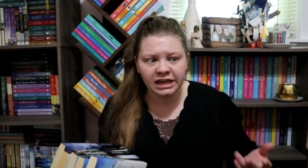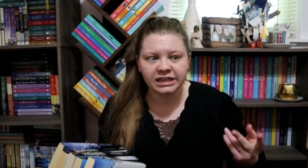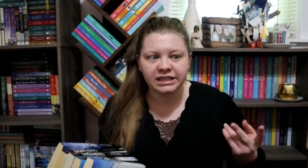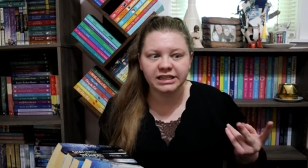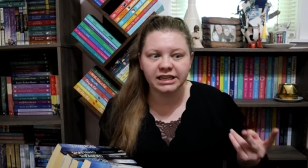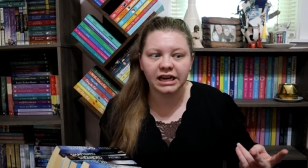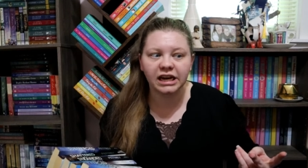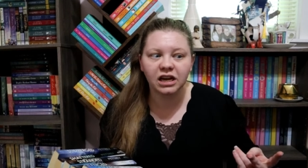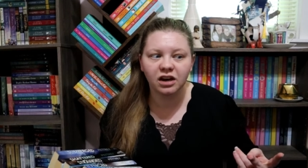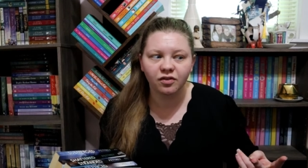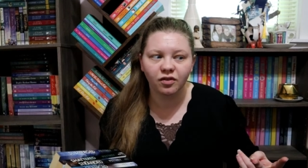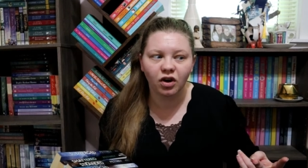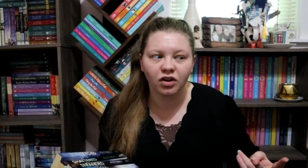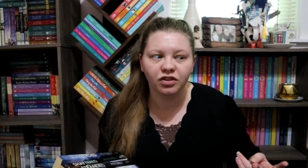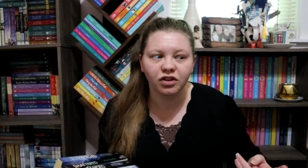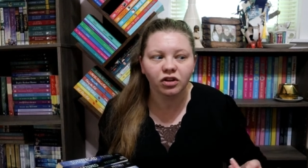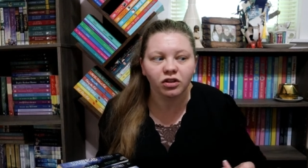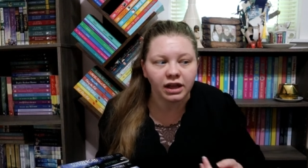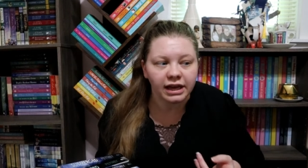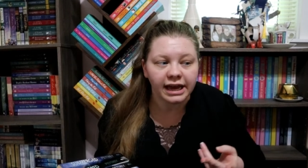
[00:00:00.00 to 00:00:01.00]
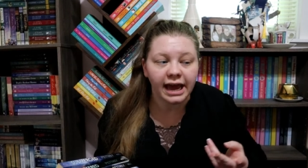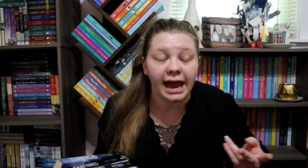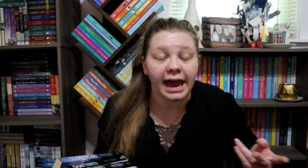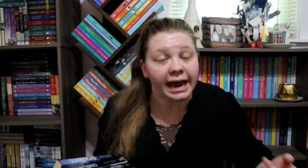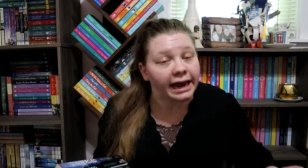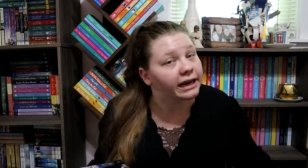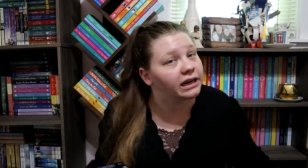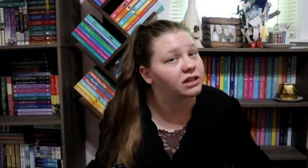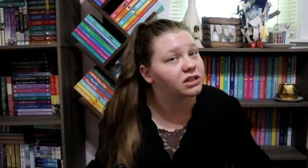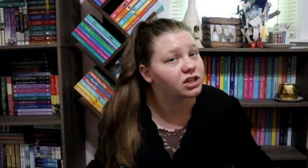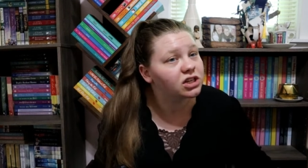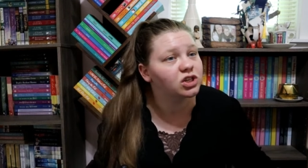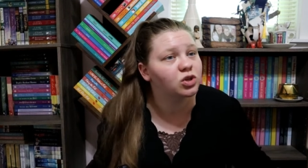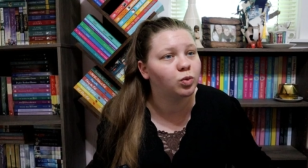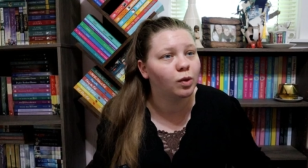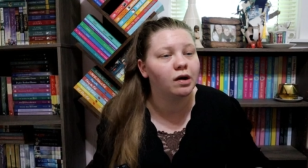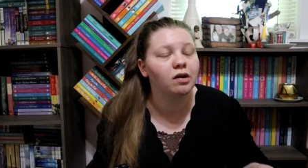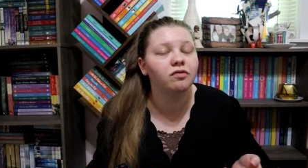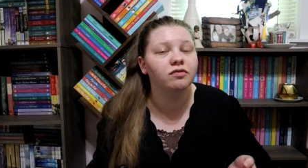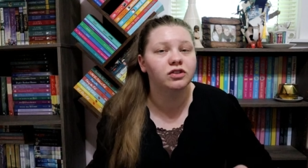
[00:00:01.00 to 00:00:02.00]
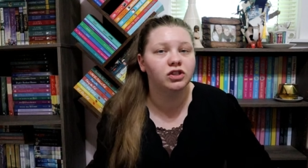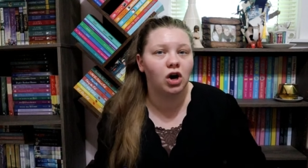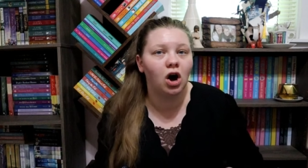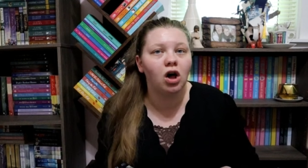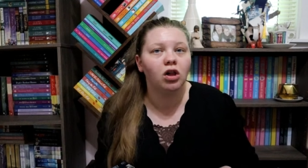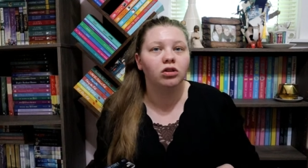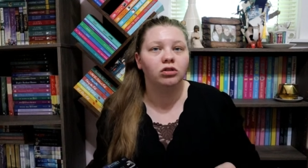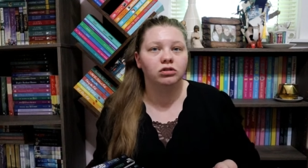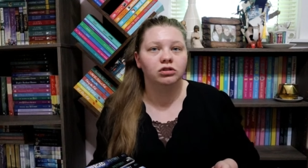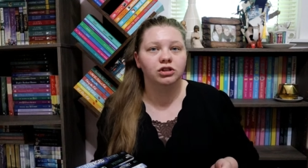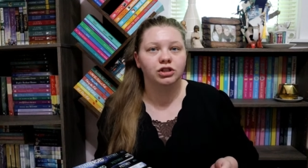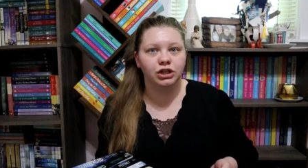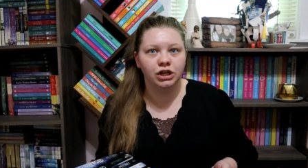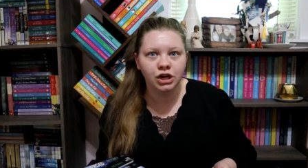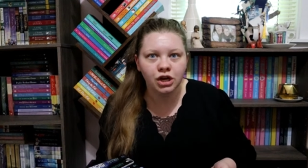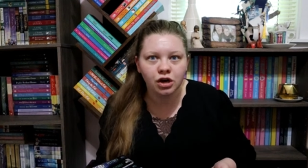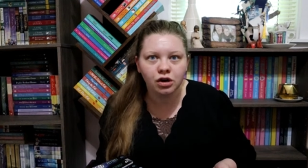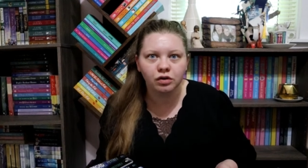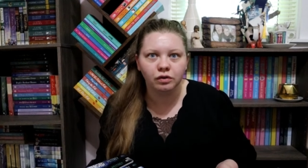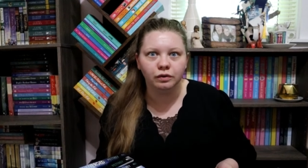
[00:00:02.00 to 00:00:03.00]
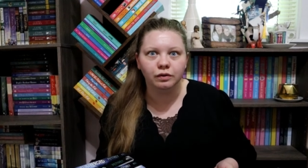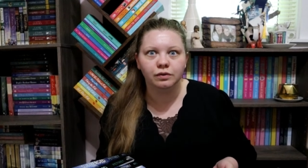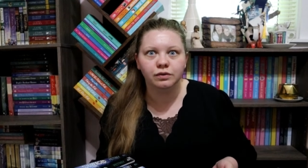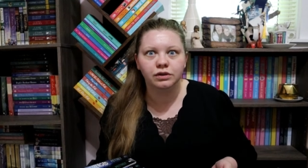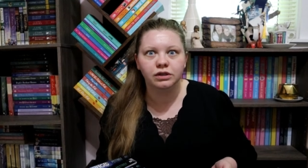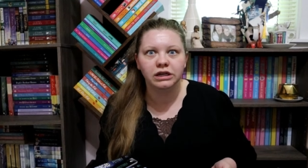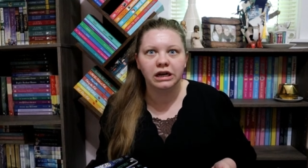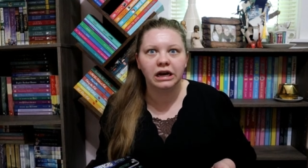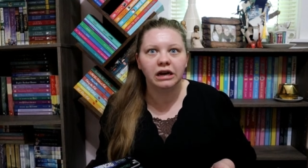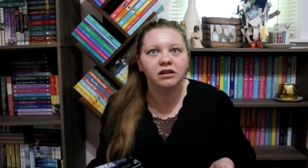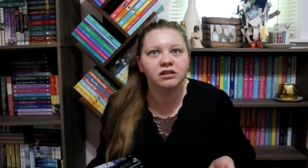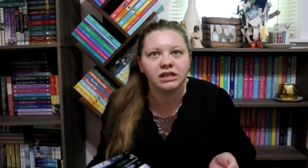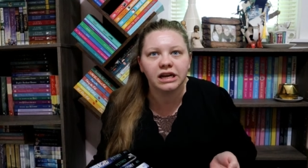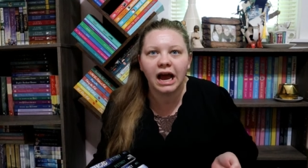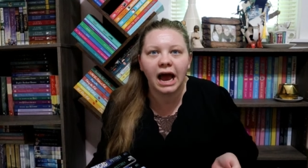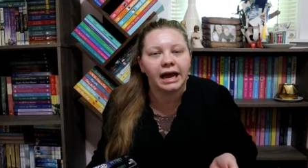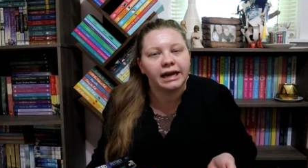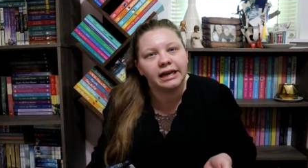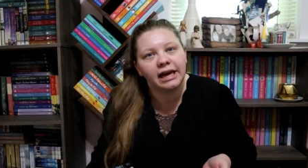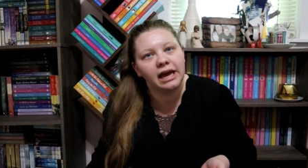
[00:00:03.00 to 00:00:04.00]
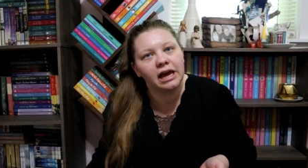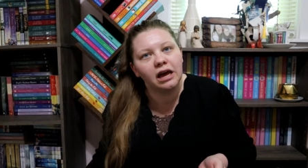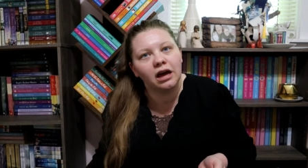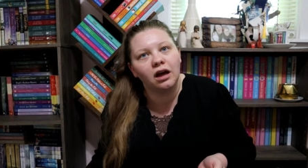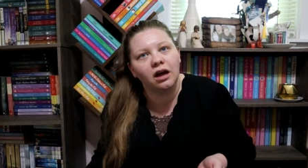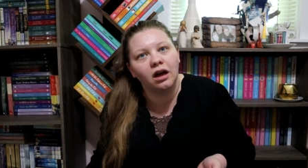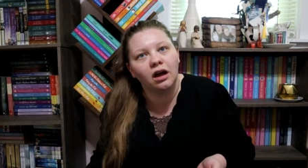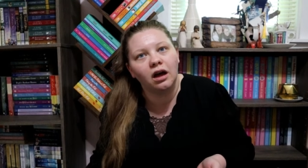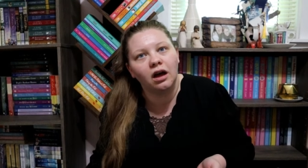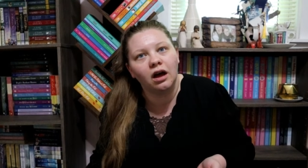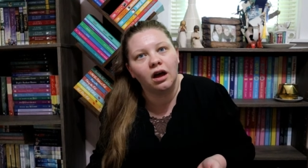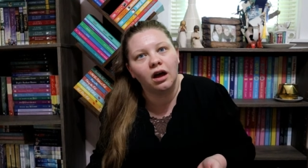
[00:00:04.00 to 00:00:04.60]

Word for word: Second of all, they're like 8 to 12 dollars used. And I was like, I can't